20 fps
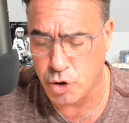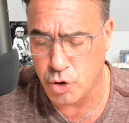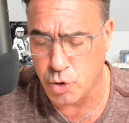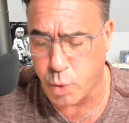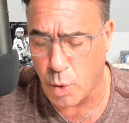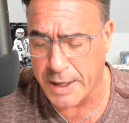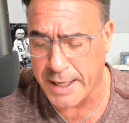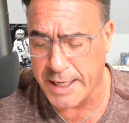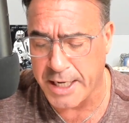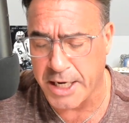
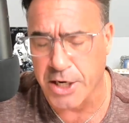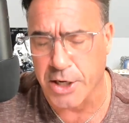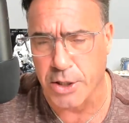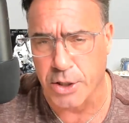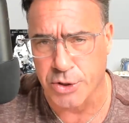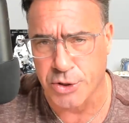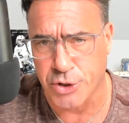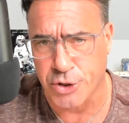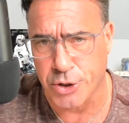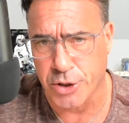20
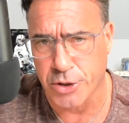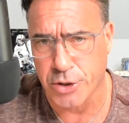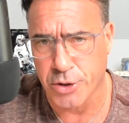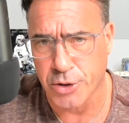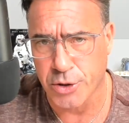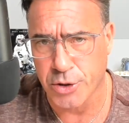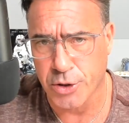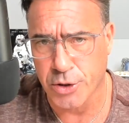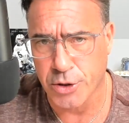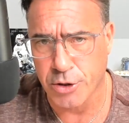years
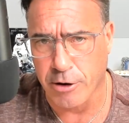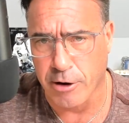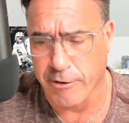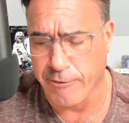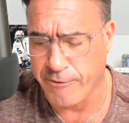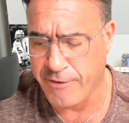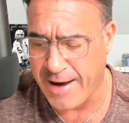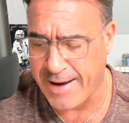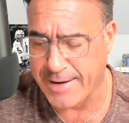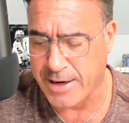
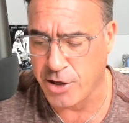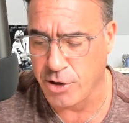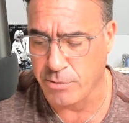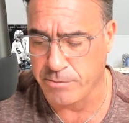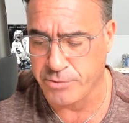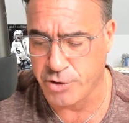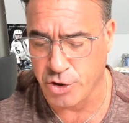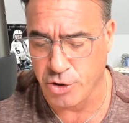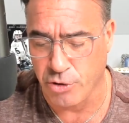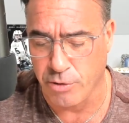of
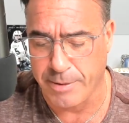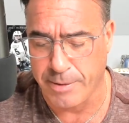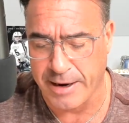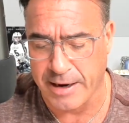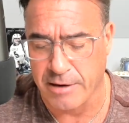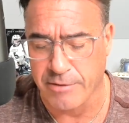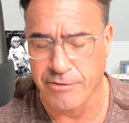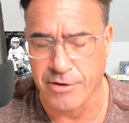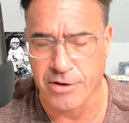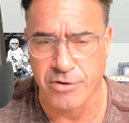vacuum tube
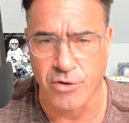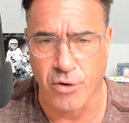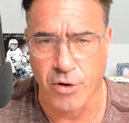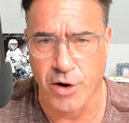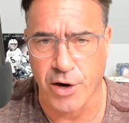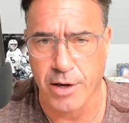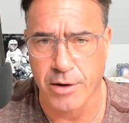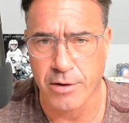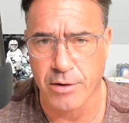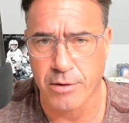
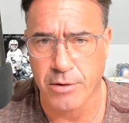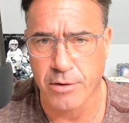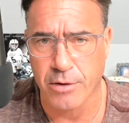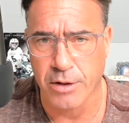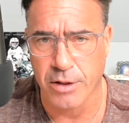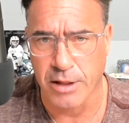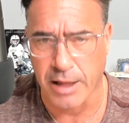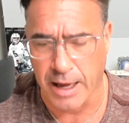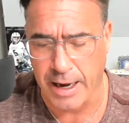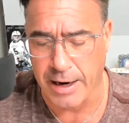inventory
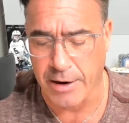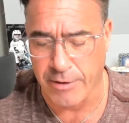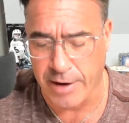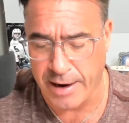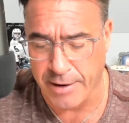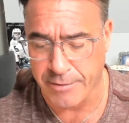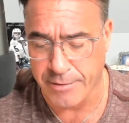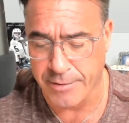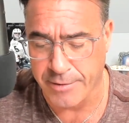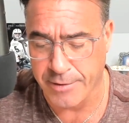lying
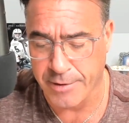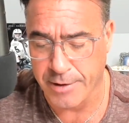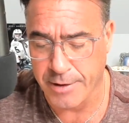around,